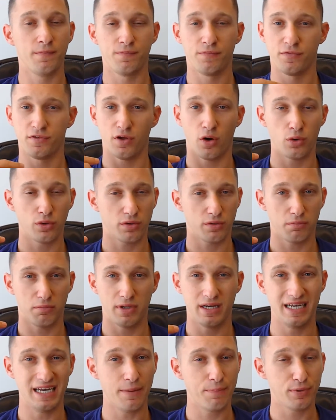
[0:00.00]
don't
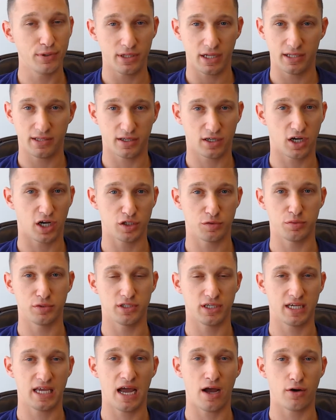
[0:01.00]
manipulate the customer's
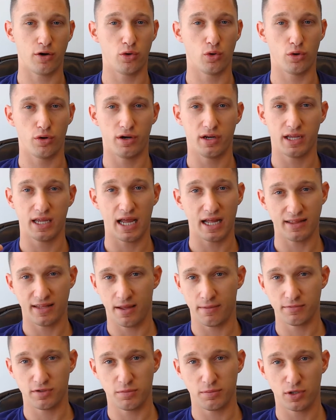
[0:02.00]
account in order to get
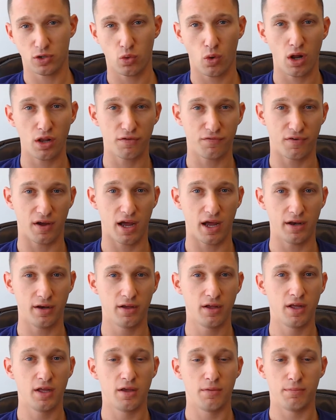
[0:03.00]
them to be qualified,
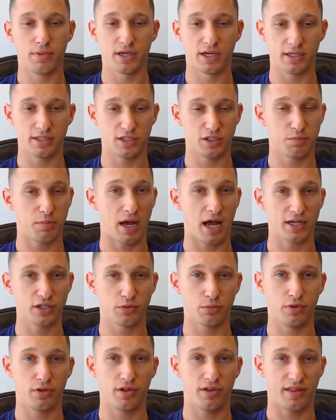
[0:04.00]
because it's
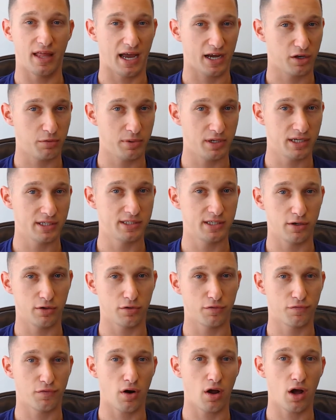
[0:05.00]
possible that that could be considered
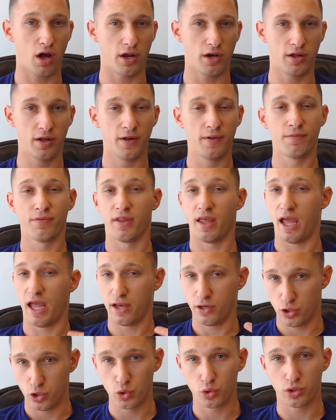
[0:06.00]
fraud, and
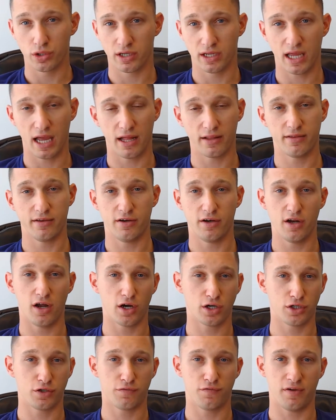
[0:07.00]
you can get the
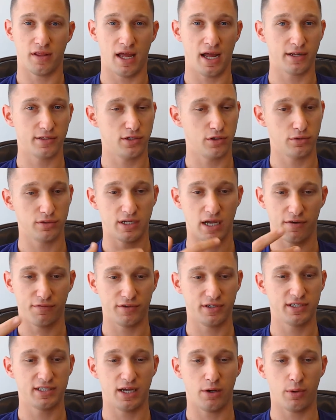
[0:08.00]
deduction for that. So definitely
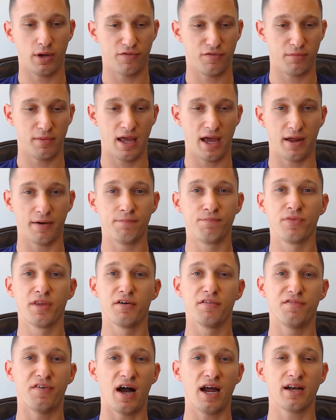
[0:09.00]
stay away from that.
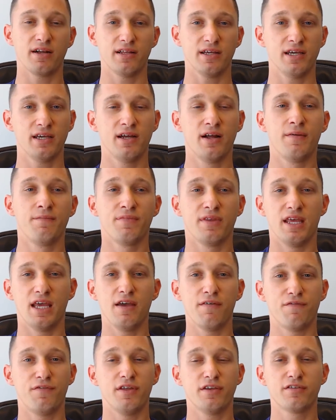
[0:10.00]
Finally,
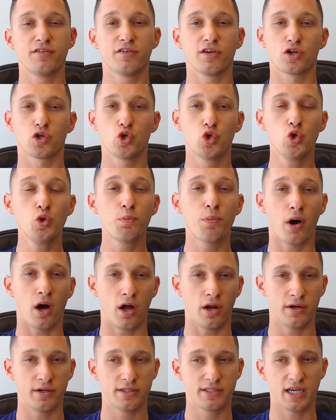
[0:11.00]
if this is a
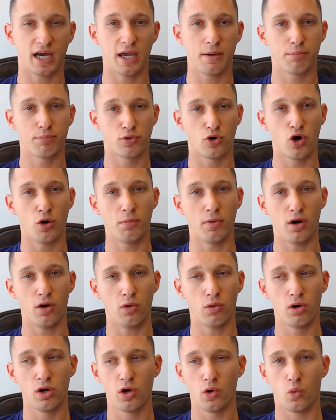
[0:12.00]
coupon type promo
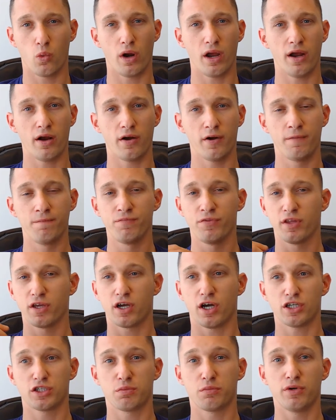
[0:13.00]
where the
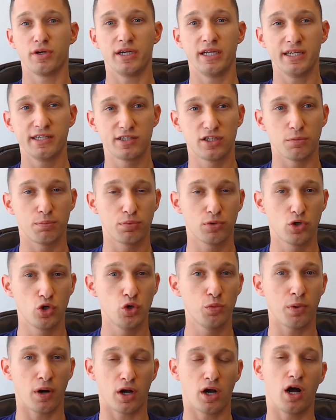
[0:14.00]
customer needs the
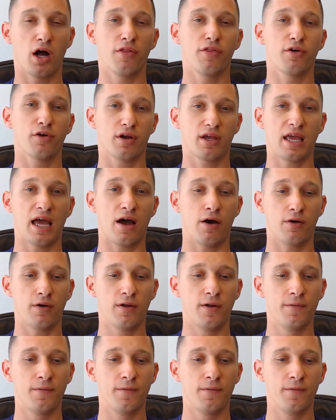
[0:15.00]
coupon on their account,